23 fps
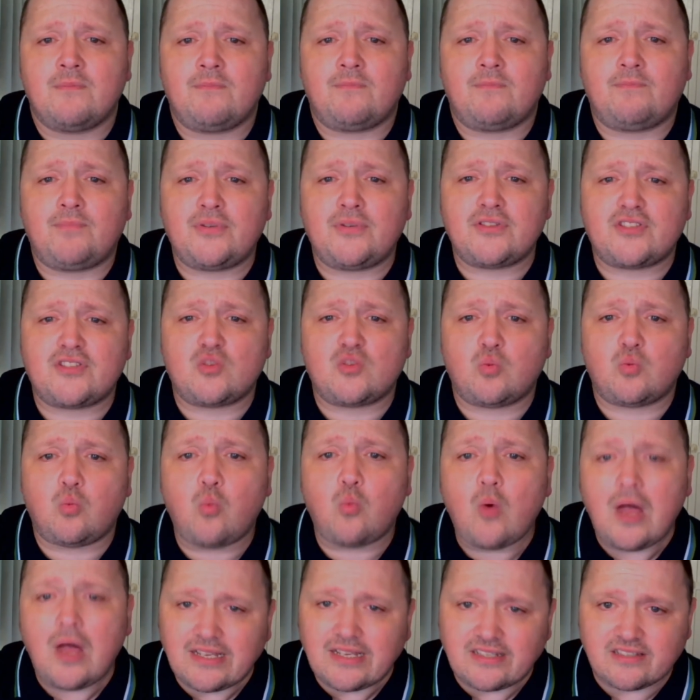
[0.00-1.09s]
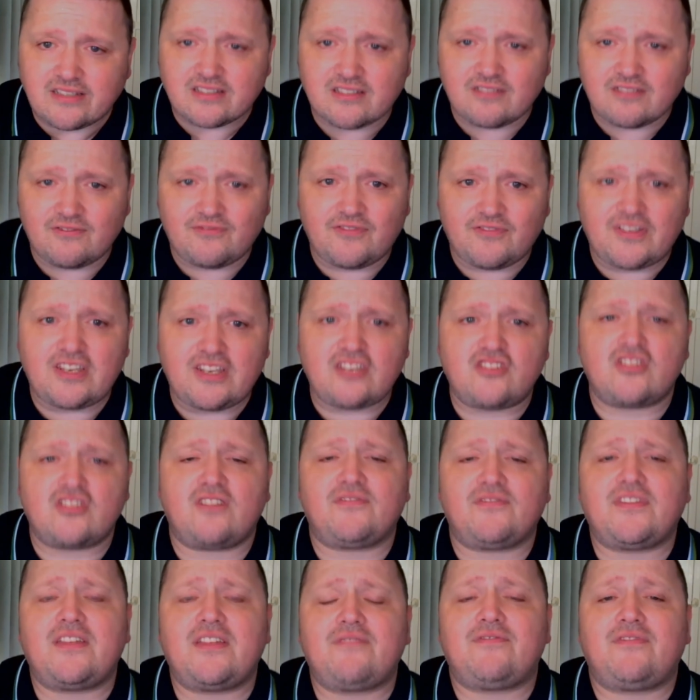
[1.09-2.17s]
but twice to finish
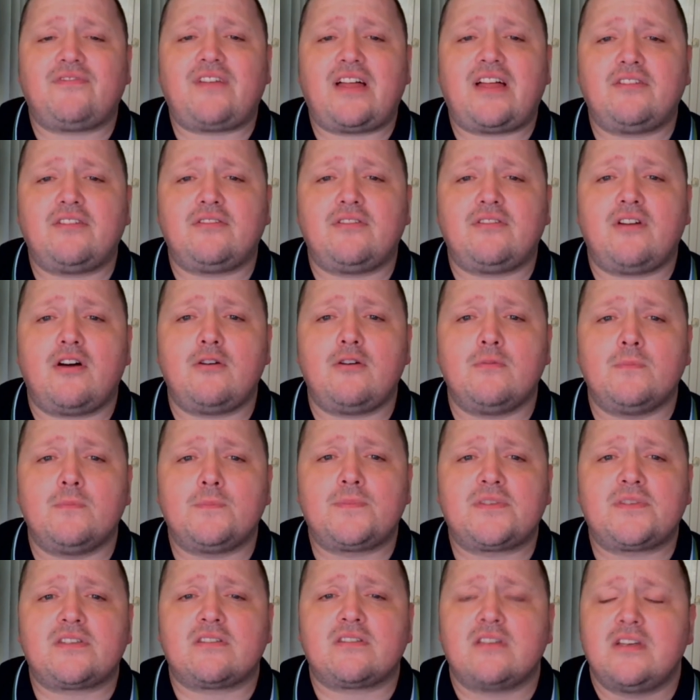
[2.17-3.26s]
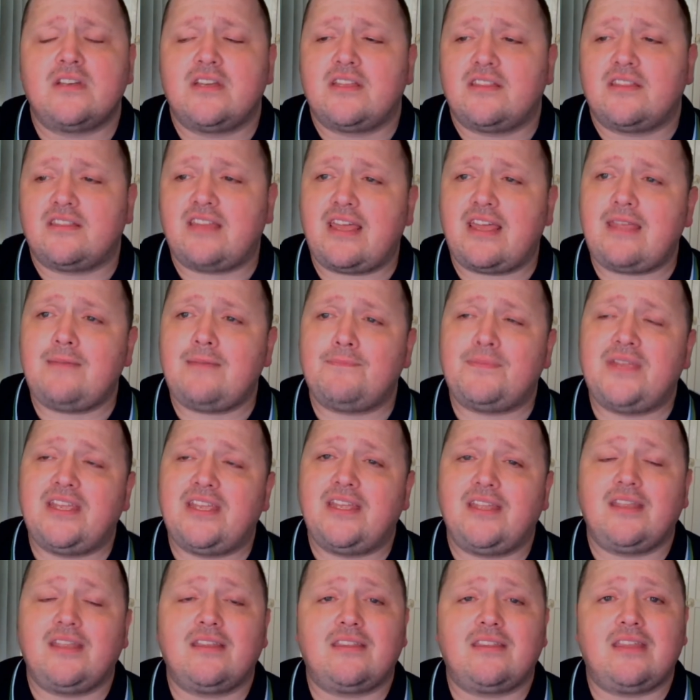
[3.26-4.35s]
off their final hopes, they
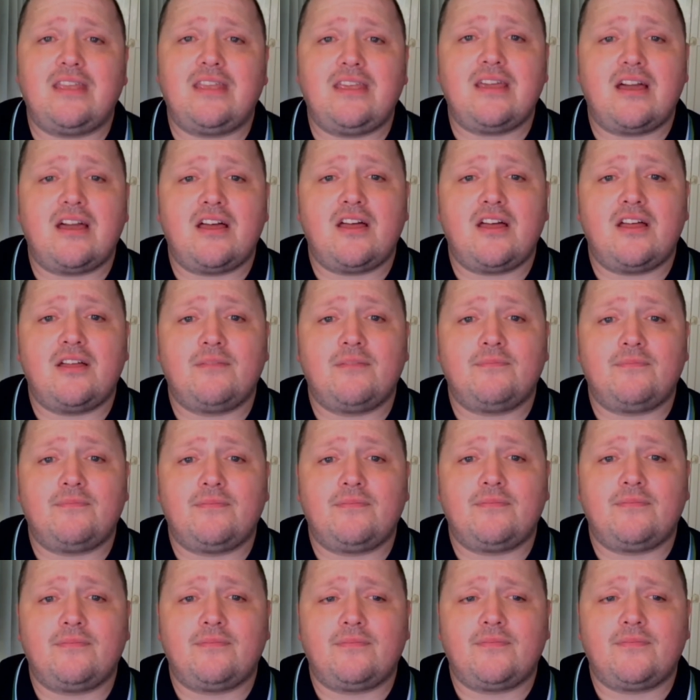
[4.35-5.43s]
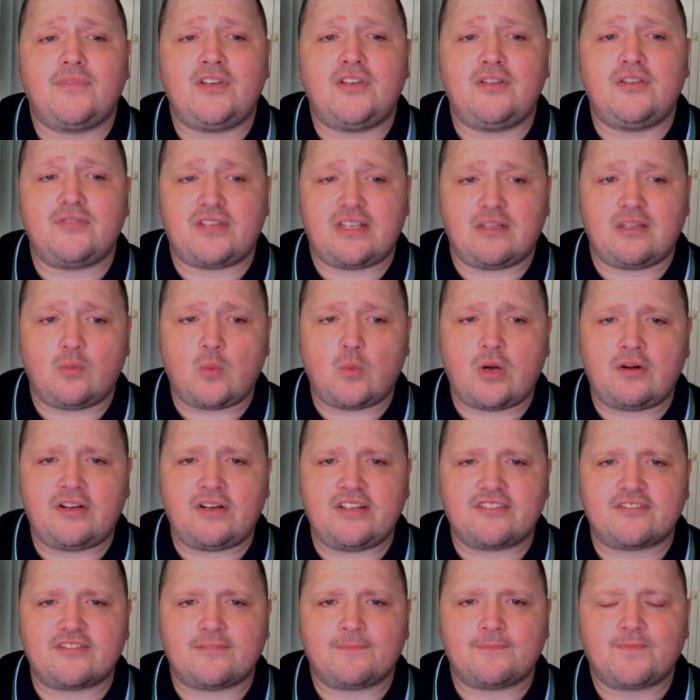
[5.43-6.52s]
being the New Zealand
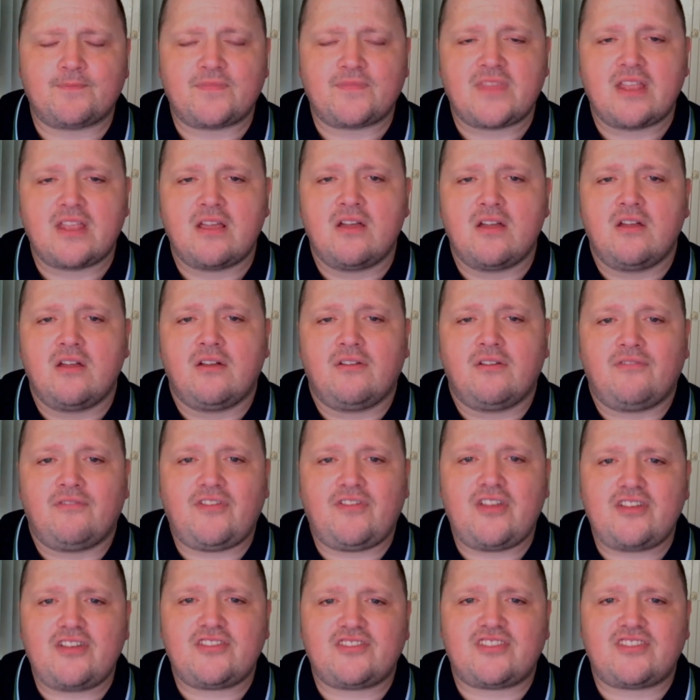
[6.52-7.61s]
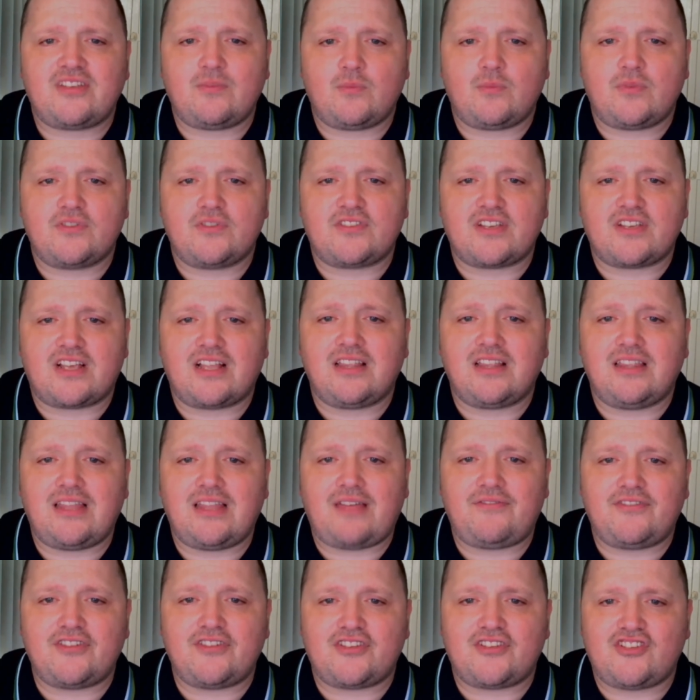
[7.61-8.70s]
Warriors. First, it was a
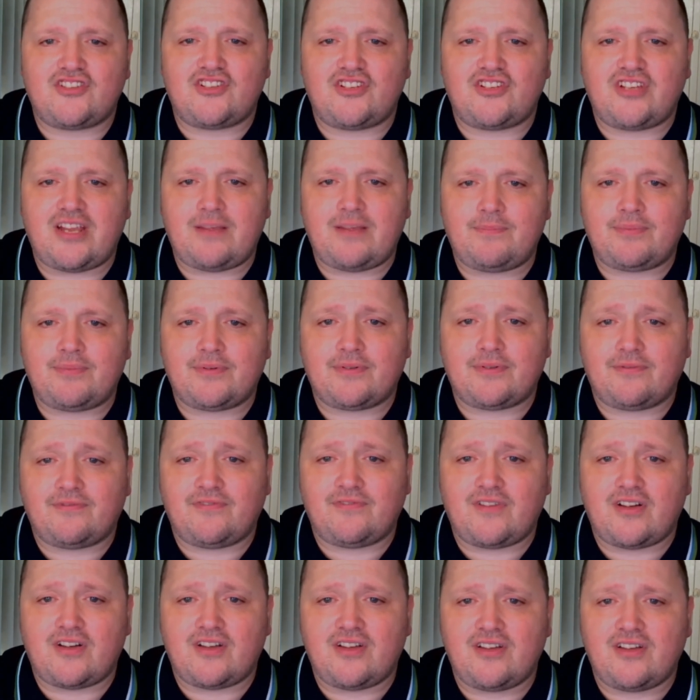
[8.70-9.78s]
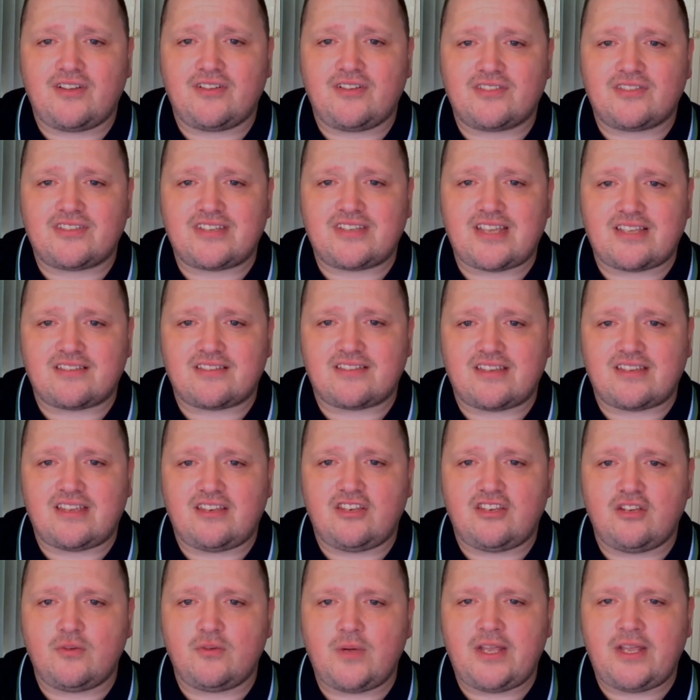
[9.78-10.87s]
clever chip for Tese
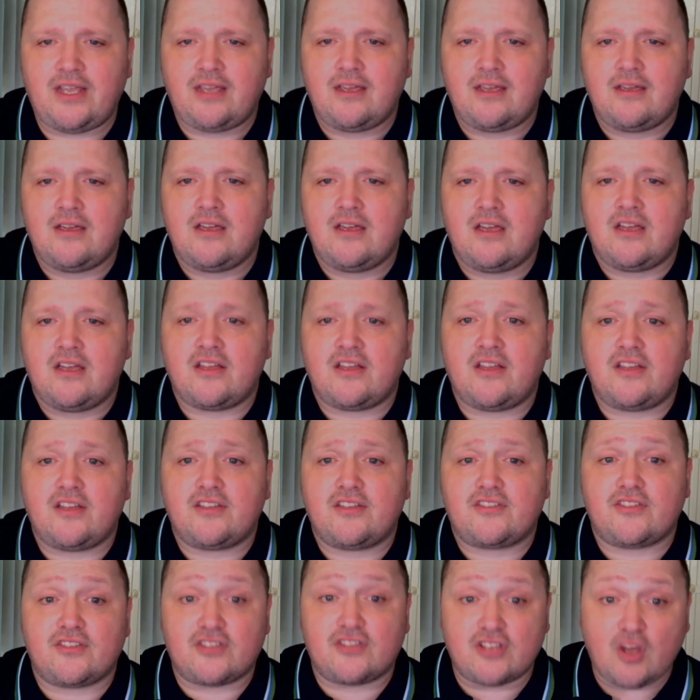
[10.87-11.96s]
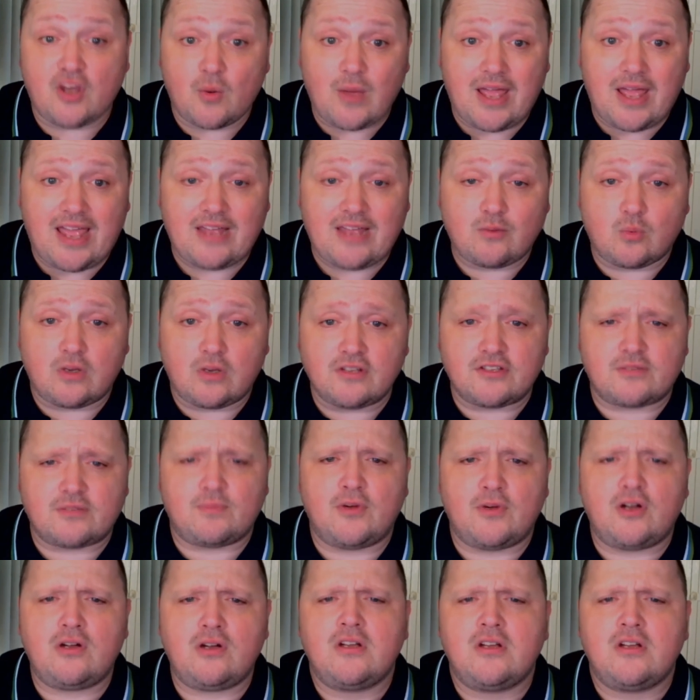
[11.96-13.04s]
Nui to tow ahead once more.